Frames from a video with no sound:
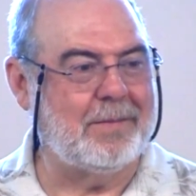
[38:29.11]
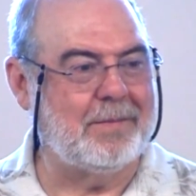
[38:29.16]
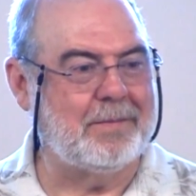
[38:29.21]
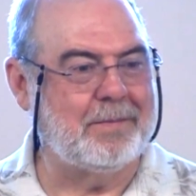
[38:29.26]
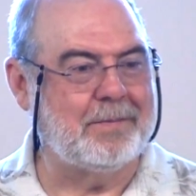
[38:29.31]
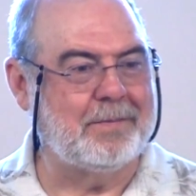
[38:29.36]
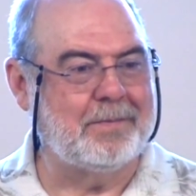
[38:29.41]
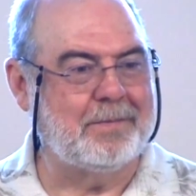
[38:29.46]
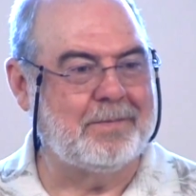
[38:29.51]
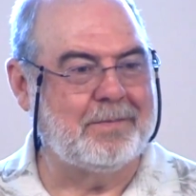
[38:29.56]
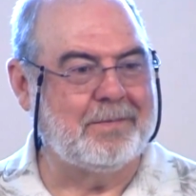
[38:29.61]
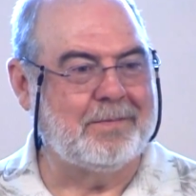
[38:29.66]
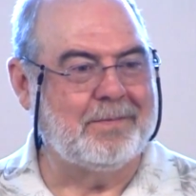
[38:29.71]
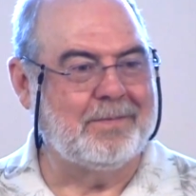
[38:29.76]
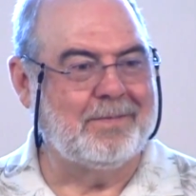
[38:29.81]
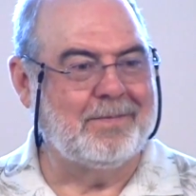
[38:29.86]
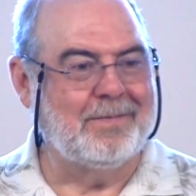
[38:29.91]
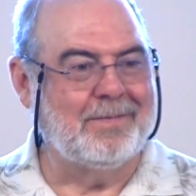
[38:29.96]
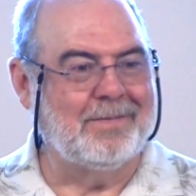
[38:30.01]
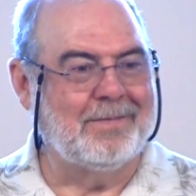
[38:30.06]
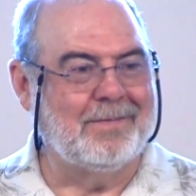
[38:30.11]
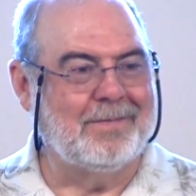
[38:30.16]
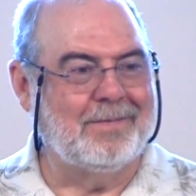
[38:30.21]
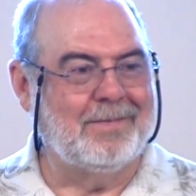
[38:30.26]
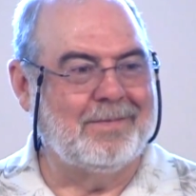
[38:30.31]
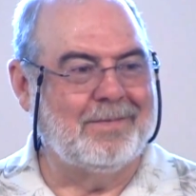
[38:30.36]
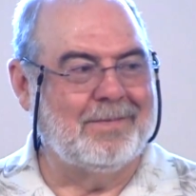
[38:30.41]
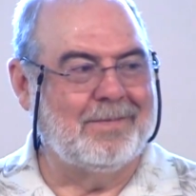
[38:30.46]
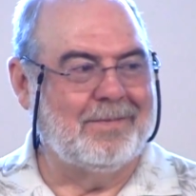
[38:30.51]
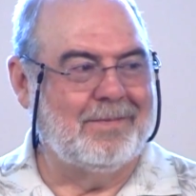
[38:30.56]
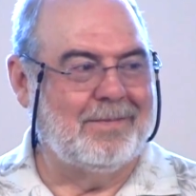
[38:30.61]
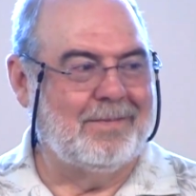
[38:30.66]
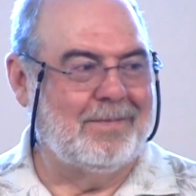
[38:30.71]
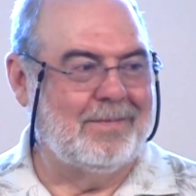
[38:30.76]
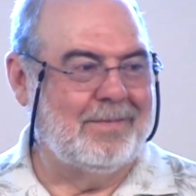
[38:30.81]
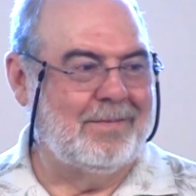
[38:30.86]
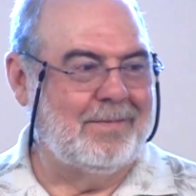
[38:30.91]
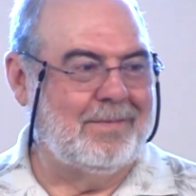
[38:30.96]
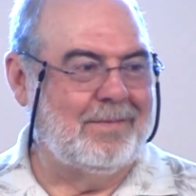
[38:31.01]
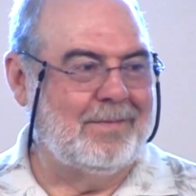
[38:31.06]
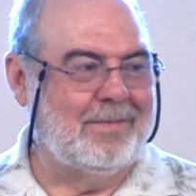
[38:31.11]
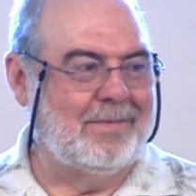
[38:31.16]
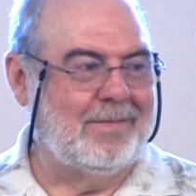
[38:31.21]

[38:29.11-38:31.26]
Nobody speaks.